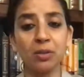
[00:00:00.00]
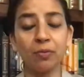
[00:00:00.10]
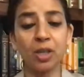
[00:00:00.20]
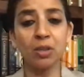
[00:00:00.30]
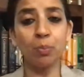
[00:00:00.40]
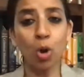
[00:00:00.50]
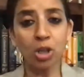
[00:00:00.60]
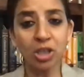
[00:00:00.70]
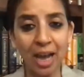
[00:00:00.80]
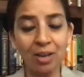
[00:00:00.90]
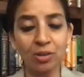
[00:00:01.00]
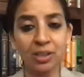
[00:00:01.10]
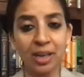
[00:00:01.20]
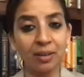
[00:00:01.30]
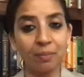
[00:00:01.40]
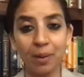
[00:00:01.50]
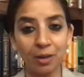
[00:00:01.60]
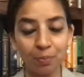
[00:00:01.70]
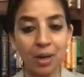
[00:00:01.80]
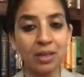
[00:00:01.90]
was more sacrosanct,
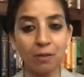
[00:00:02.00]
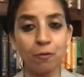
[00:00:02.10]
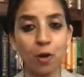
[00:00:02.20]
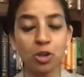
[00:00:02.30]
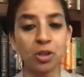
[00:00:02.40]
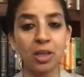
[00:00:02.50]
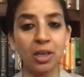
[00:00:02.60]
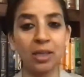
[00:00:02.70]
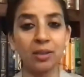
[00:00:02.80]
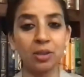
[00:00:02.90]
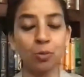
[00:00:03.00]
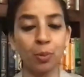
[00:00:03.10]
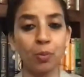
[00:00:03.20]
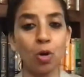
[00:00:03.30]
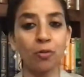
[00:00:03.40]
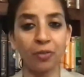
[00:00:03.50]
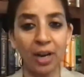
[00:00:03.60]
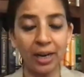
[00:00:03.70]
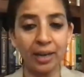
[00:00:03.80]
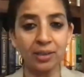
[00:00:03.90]
but unfortunately the Supreme Court
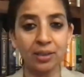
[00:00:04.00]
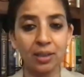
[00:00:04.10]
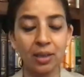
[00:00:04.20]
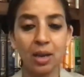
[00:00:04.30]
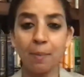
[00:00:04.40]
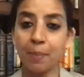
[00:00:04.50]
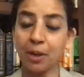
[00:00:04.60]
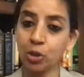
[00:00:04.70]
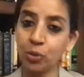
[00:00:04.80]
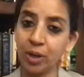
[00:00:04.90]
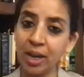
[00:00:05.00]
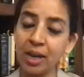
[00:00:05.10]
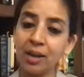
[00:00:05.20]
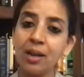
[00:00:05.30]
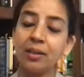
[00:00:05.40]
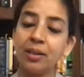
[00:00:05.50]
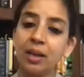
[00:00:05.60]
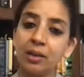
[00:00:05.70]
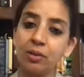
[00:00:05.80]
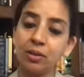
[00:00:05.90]
failed us. But today the